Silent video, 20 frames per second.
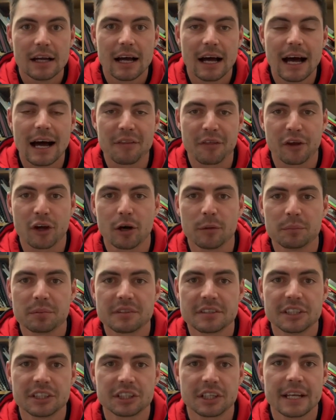The
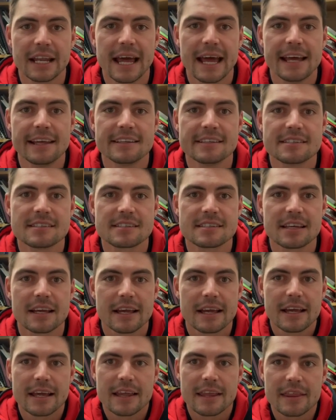competition ends
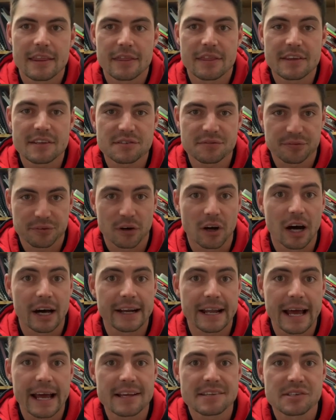this
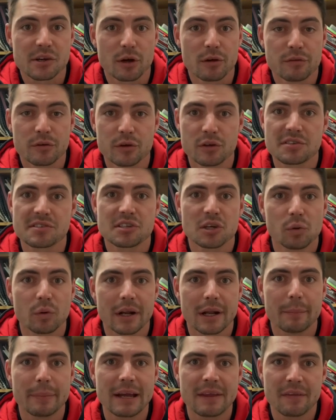Friday, so if you still want
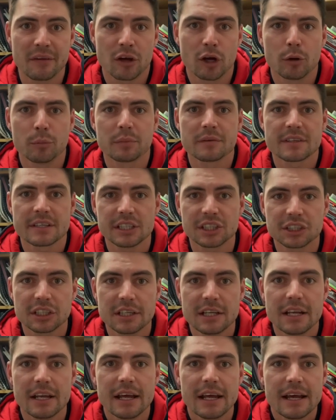to be in the
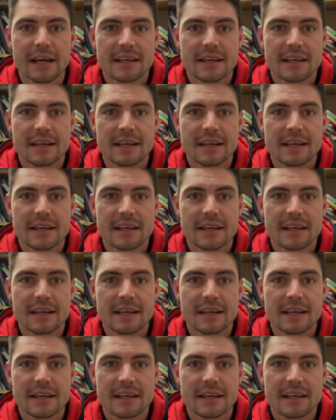competition,